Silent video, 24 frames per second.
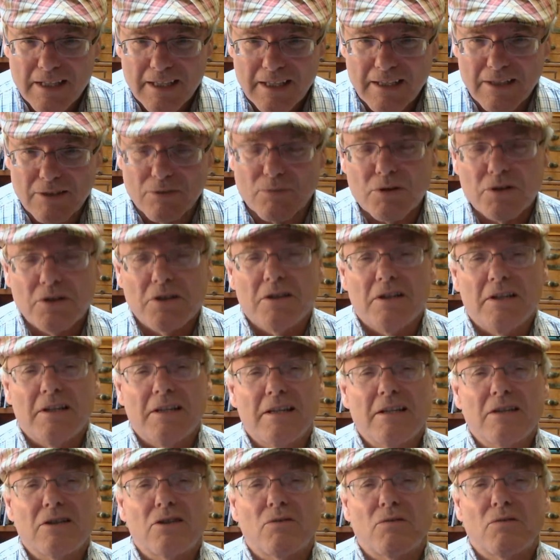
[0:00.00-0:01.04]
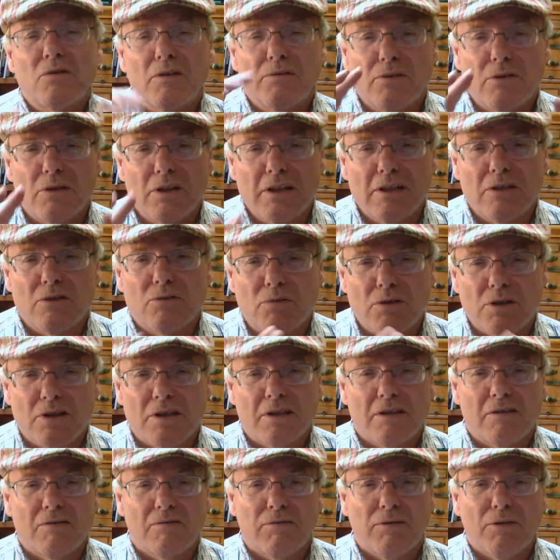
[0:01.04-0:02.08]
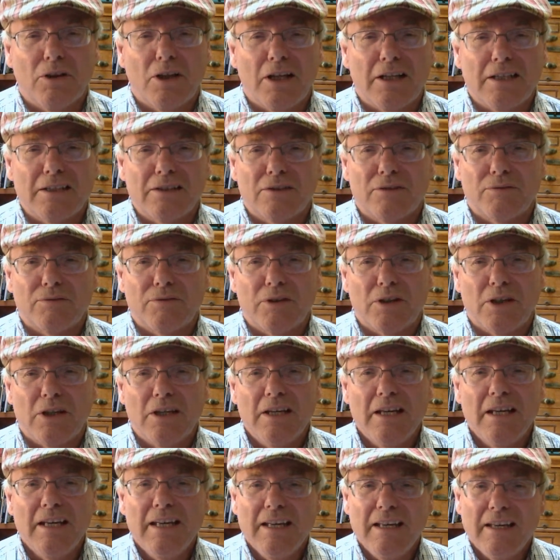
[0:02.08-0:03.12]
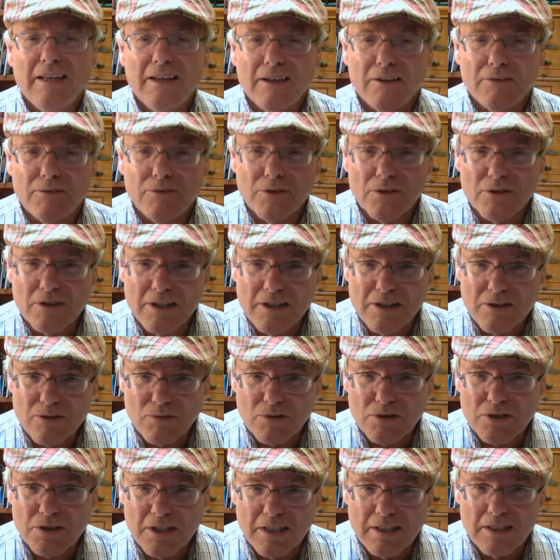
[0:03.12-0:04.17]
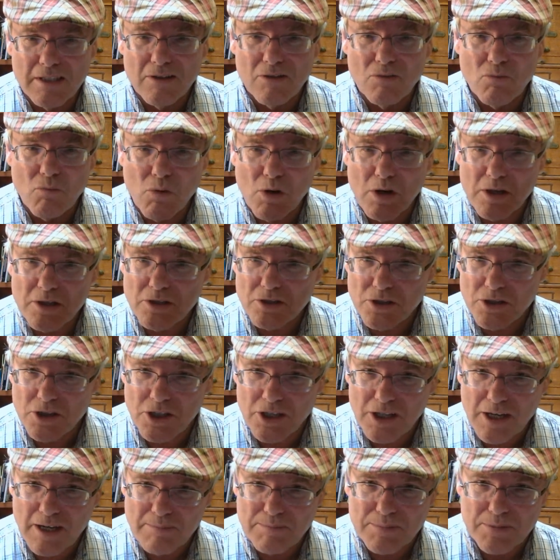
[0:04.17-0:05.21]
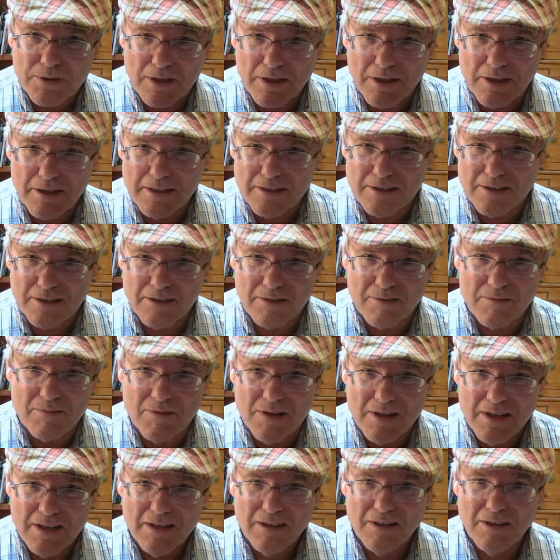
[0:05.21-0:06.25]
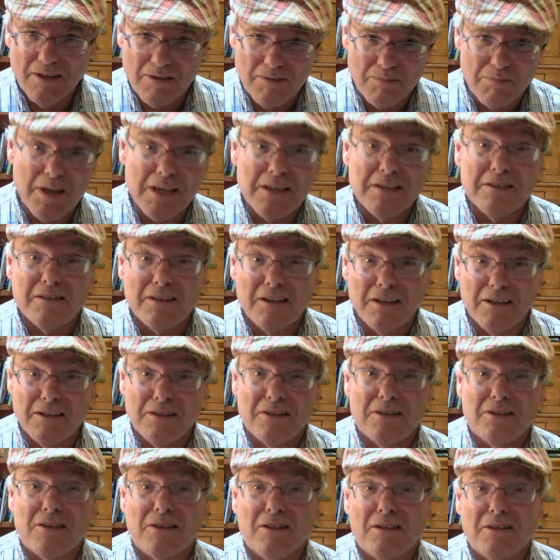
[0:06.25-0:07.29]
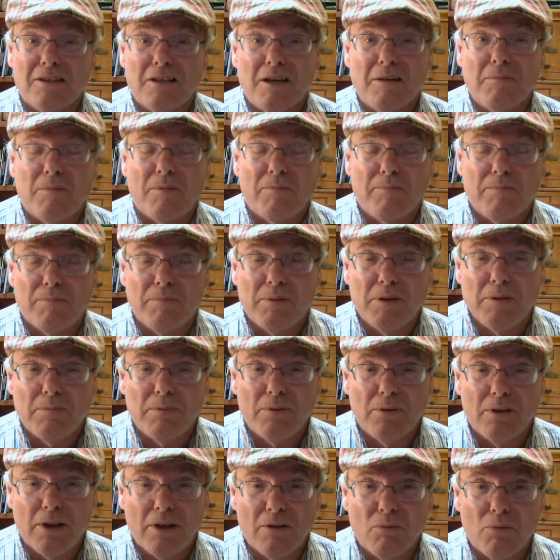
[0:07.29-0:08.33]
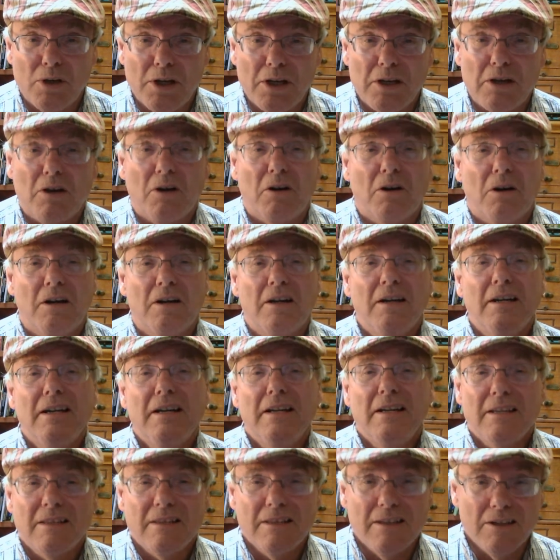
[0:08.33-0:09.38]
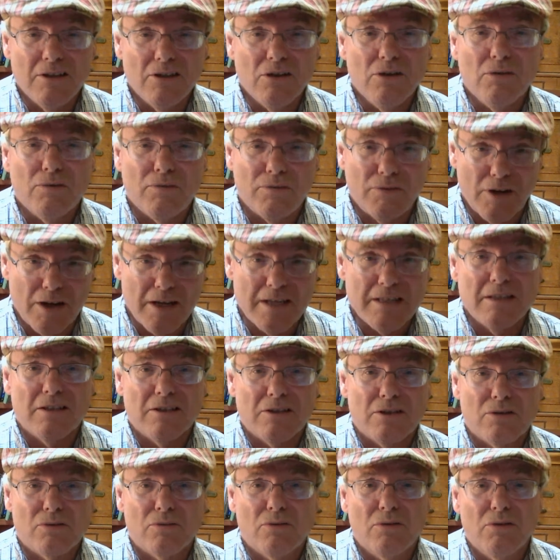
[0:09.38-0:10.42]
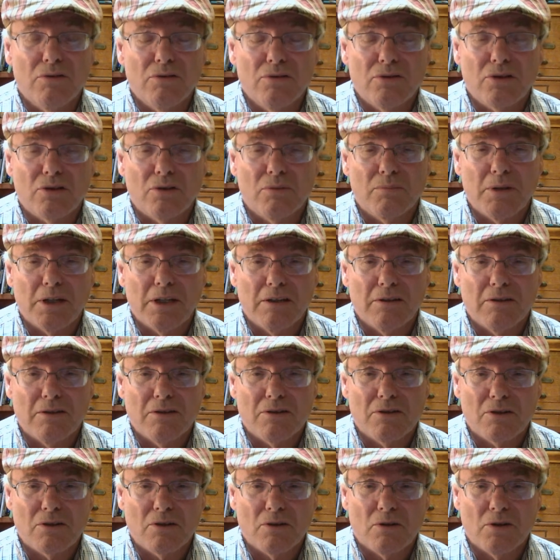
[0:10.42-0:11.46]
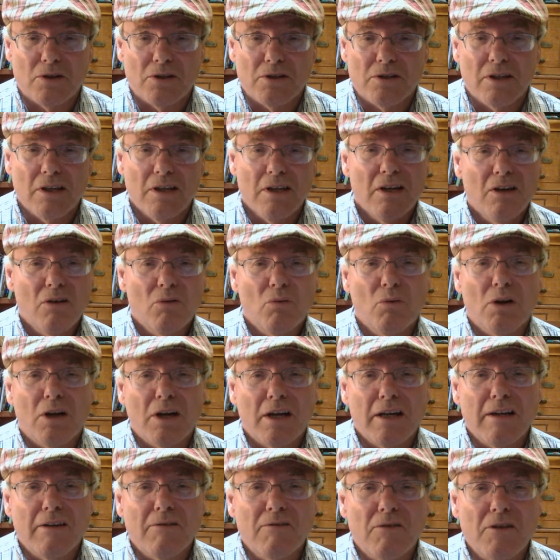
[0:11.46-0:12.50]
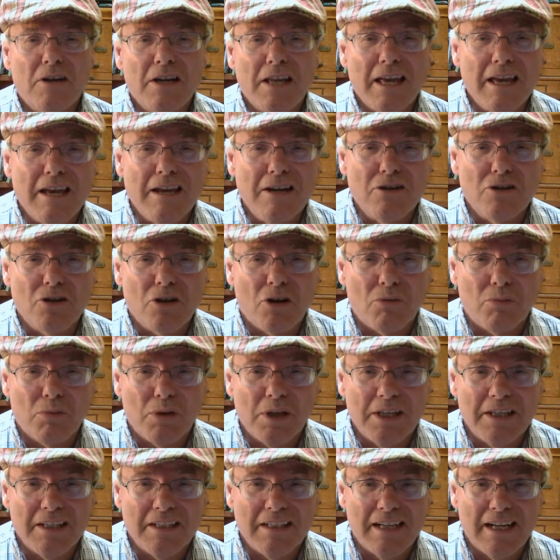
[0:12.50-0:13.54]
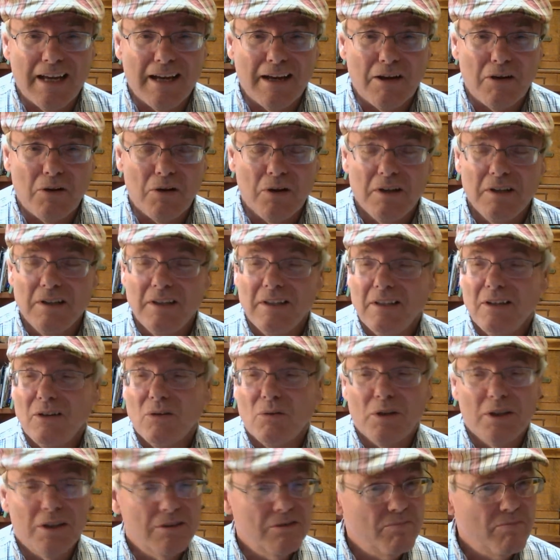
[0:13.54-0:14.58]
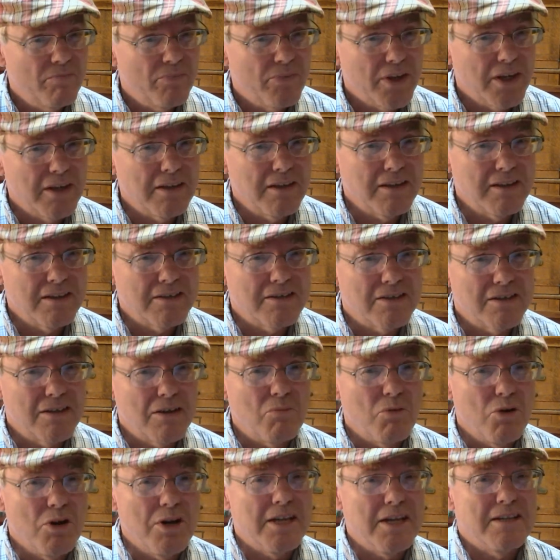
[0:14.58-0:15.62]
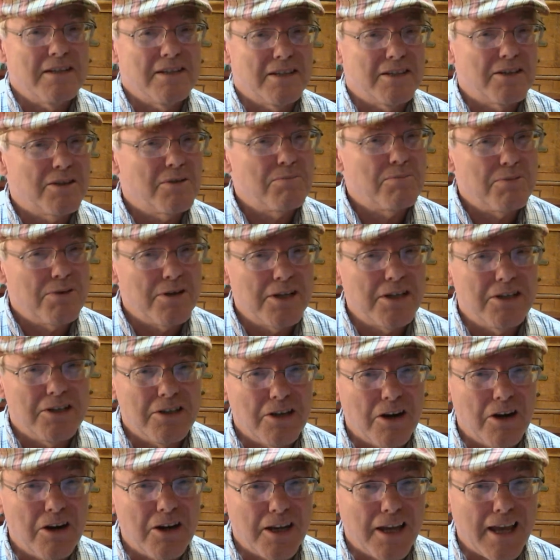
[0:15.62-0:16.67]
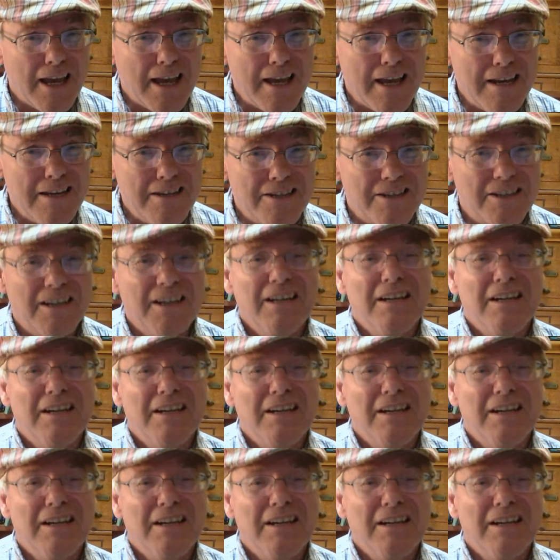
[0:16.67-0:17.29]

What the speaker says: interested in history, if you're interested in philosophy, if you're interested in what shapes us and makes us the type of people that we are. Then you find this through so many of these stories. What kind of an age are we in now? Well, I think in some ways it's a pretty dark age